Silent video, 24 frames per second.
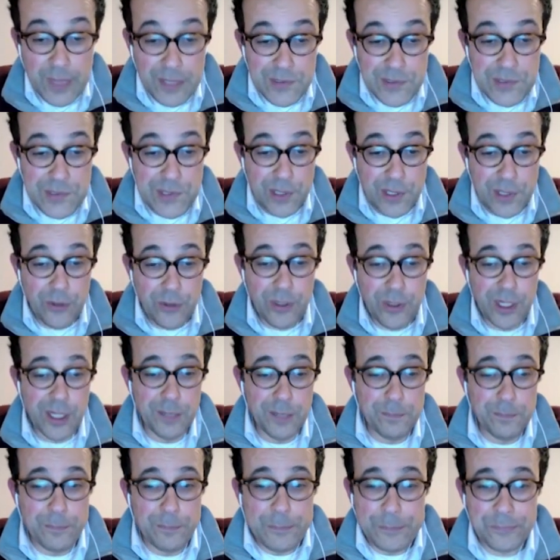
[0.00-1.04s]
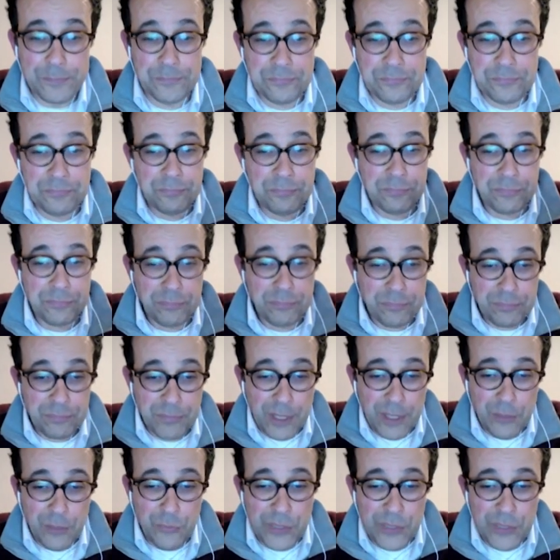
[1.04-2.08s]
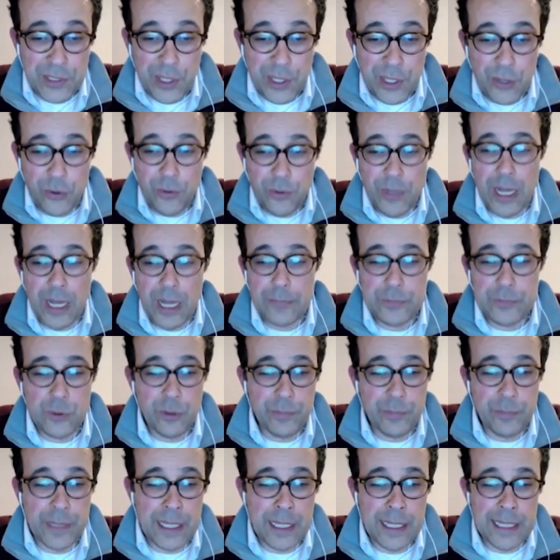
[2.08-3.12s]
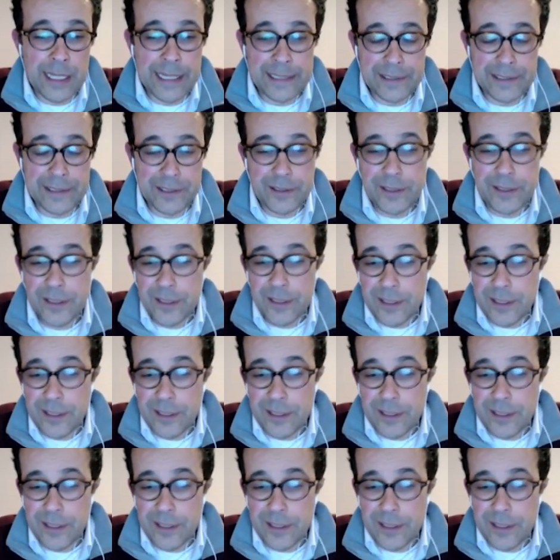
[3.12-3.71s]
So we know Abdu'l-Bahá had